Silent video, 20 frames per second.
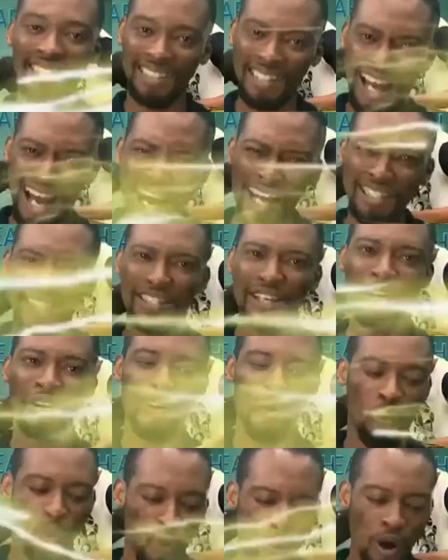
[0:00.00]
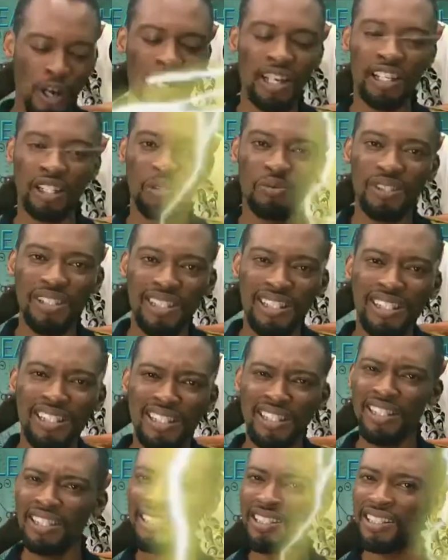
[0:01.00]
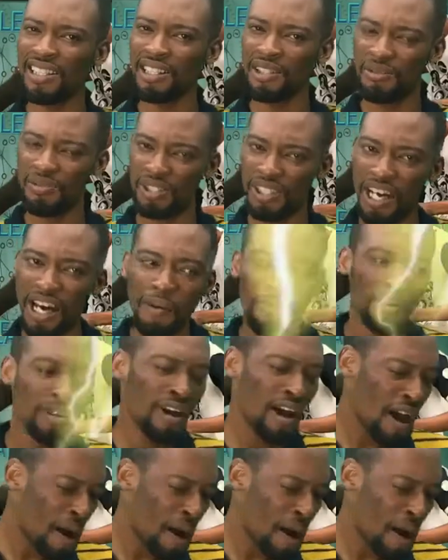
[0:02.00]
tagged 120 Days to Jamb.